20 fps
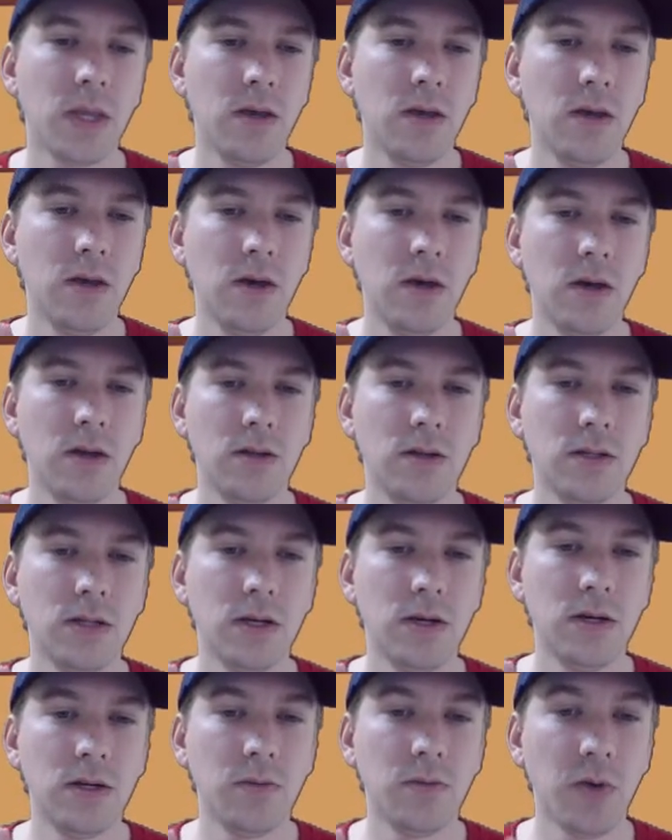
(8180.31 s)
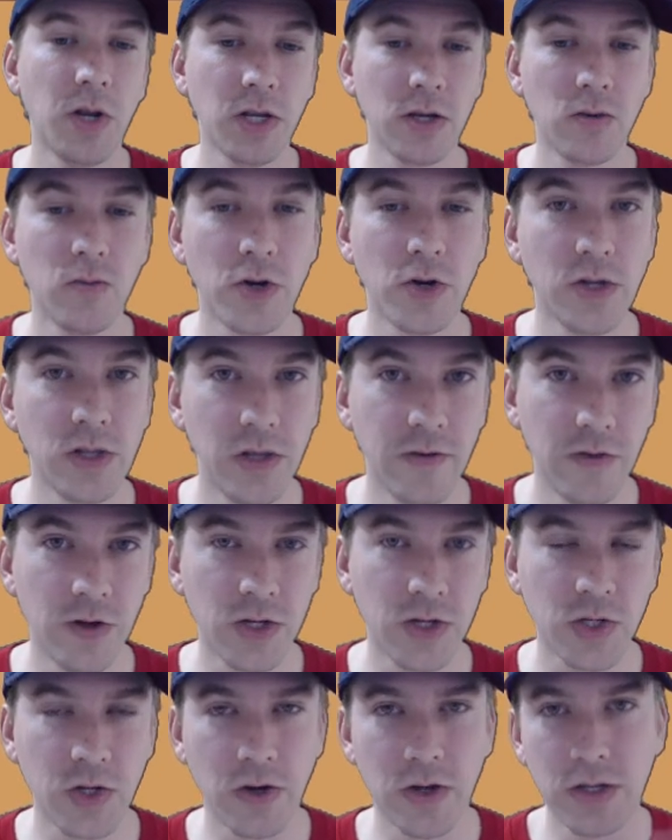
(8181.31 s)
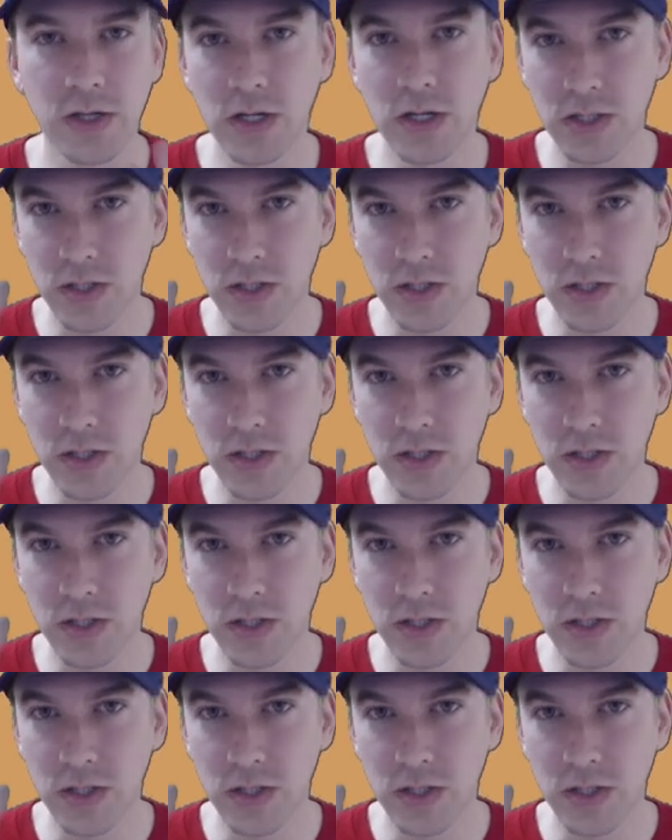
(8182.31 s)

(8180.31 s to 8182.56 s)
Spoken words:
And depending on where you live in Australia,